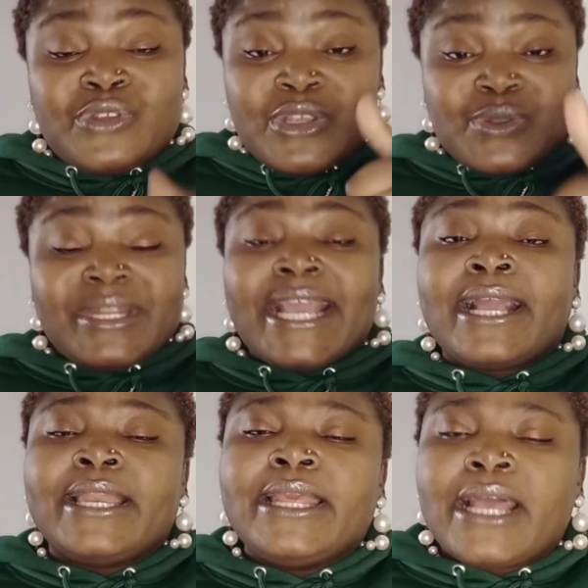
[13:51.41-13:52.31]
You just go there,
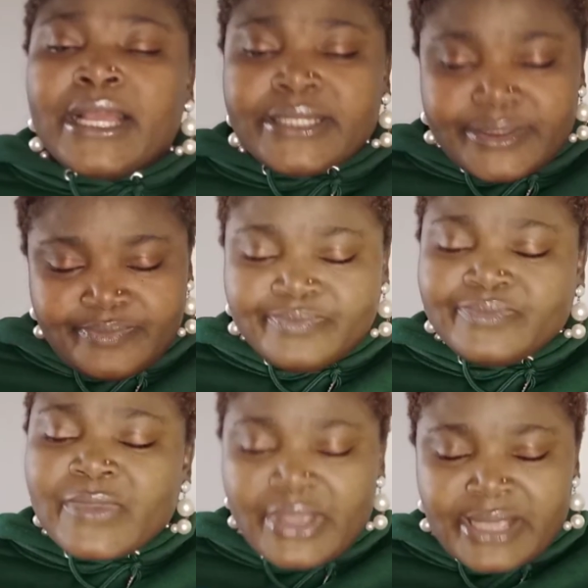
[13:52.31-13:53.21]
click, and
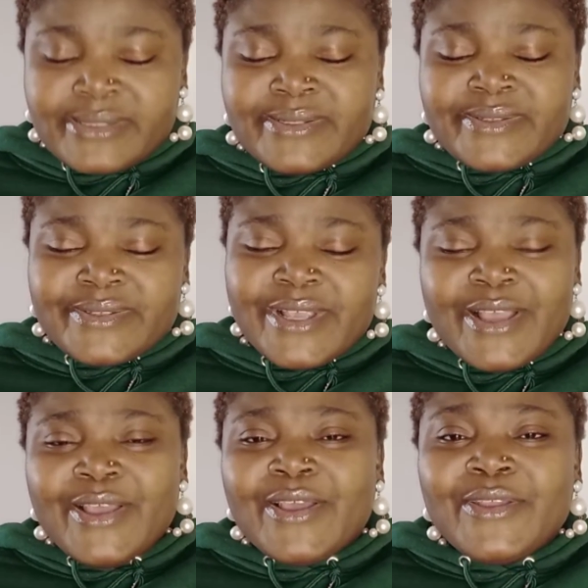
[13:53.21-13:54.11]
yes,
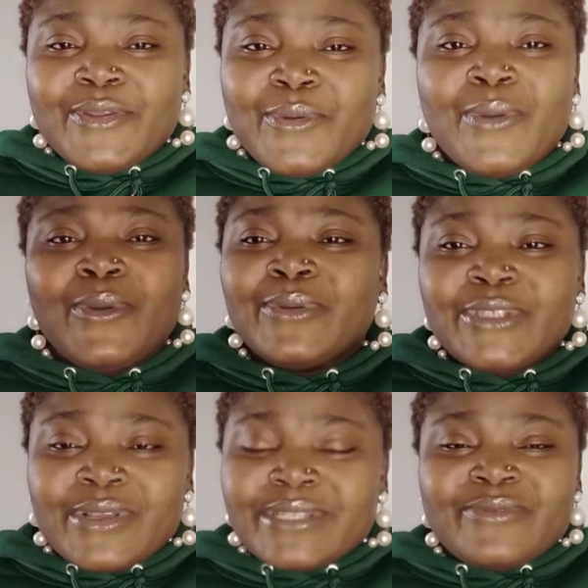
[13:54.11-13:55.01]
you will
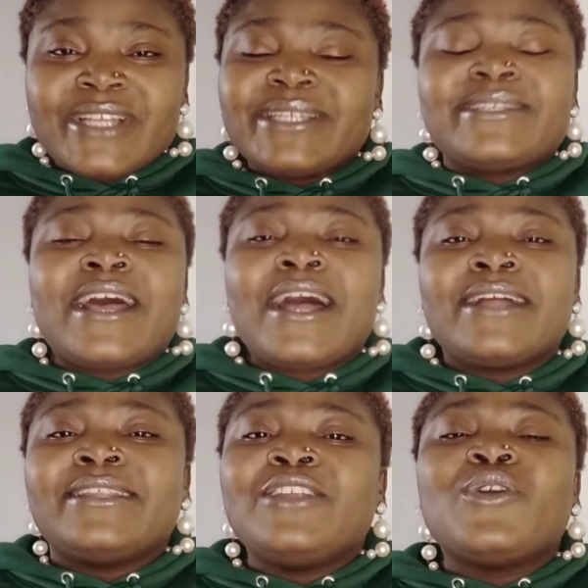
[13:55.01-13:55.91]
just register
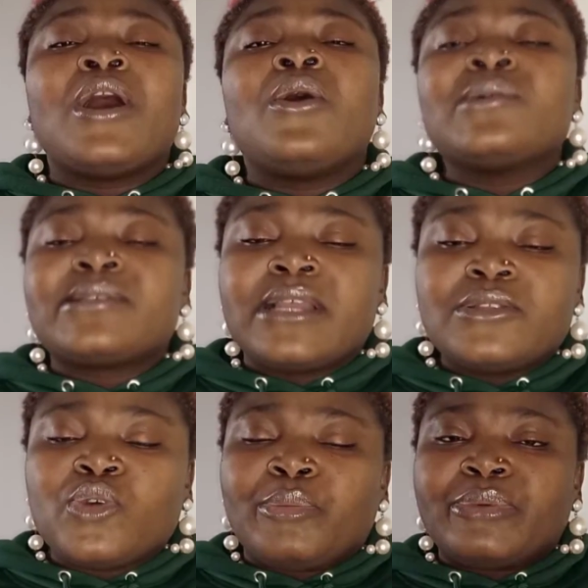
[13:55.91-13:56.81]
and then you are all
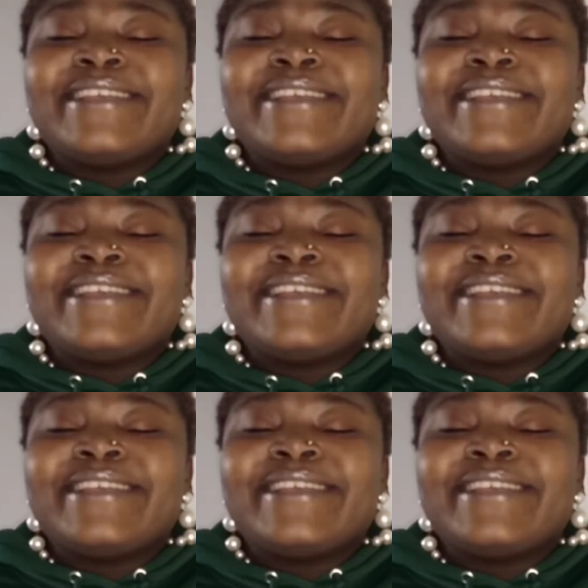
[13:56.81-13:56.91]
set up.